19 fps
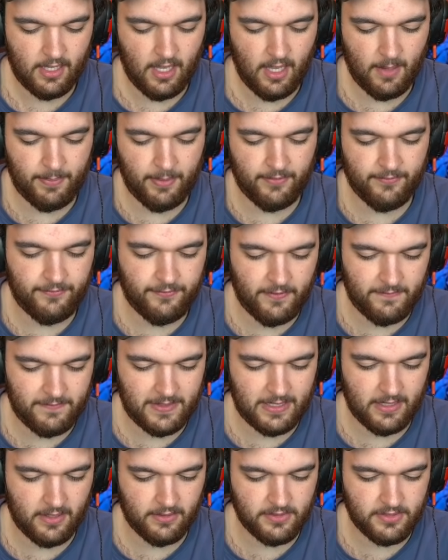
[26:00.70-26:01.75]
above
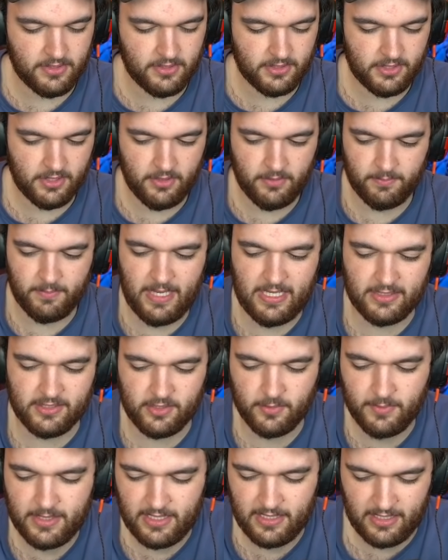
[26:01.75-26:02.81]
$50 or so, man,
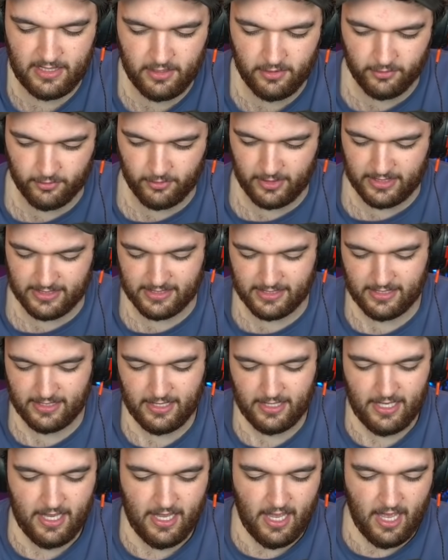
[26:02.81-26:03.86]
so many Nidoqueens,
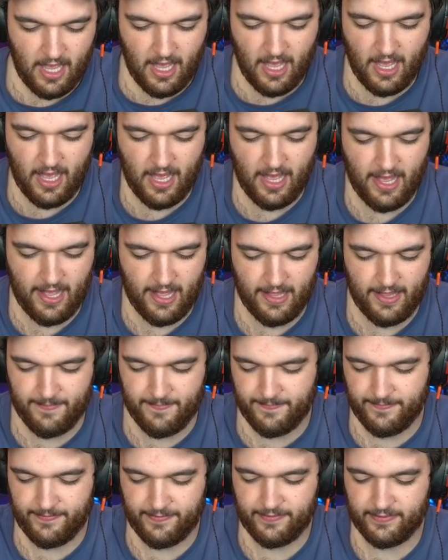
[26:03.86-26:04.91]
uh,
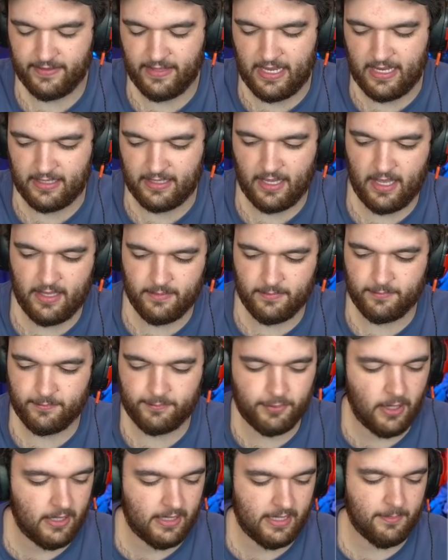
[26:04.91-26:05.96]
like
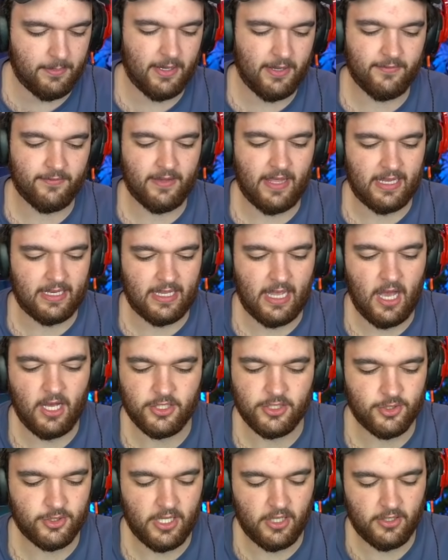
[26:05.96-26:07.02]
probably above like
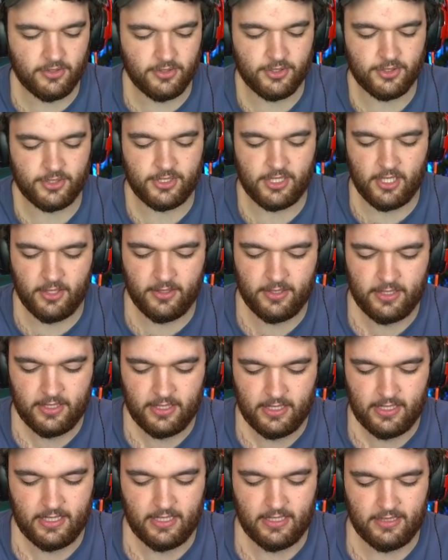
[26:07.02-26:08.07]
$100 or so
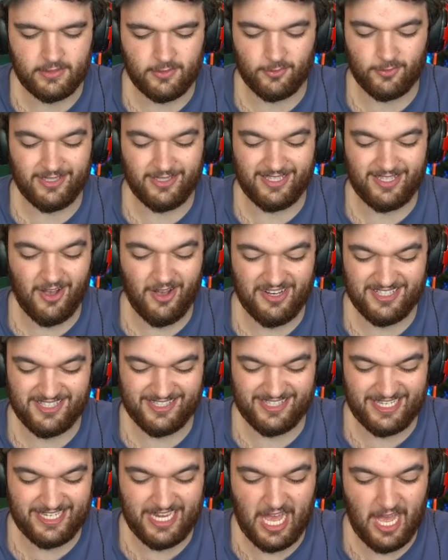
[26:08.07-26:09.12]
it's really
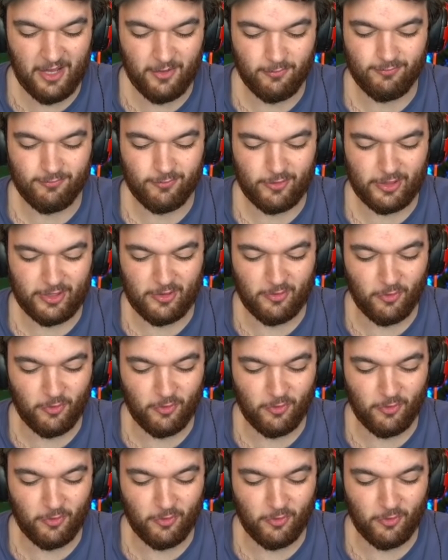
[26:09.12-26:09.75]
honestly not really